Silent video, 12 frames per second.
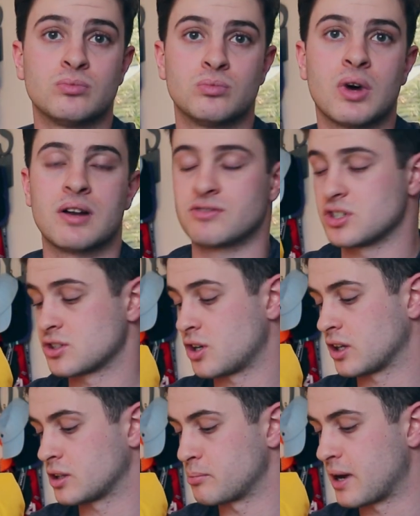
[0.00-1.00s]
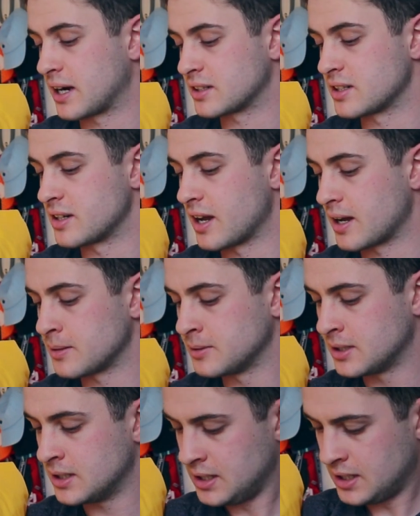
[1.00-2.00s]
I've just got the bag today,
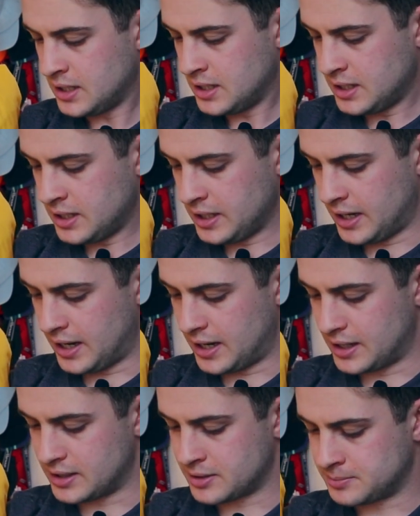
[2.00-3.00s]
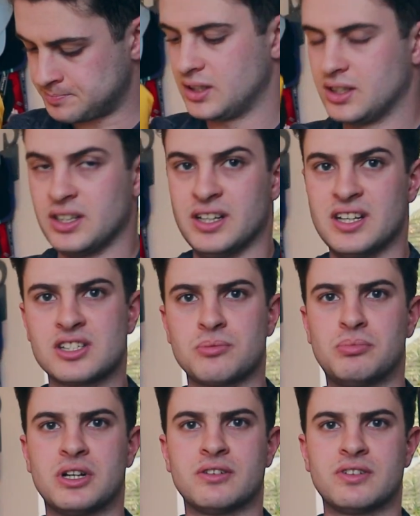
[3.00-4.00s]
and it is a
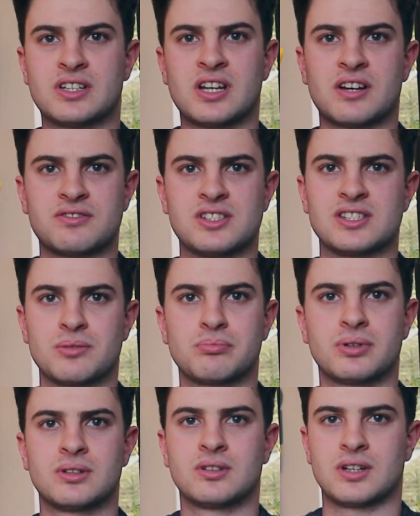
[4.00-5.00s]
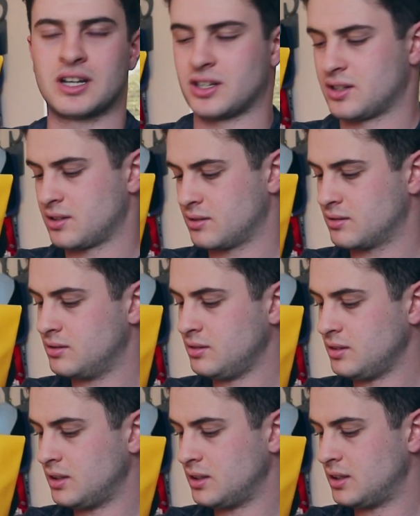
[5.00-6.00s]
bit of a tough zip. Like
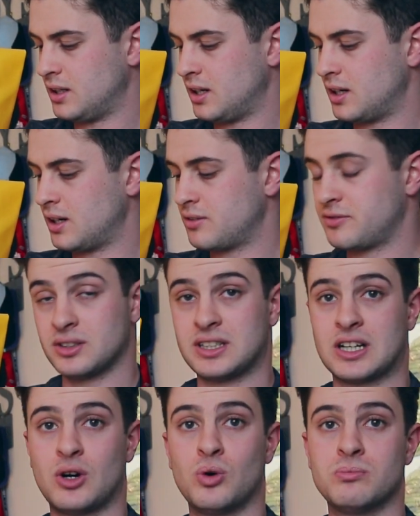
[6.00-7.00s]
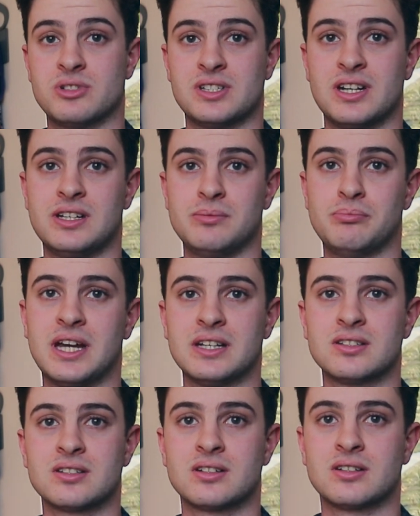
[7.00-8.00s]
I felt like I almost nearly bent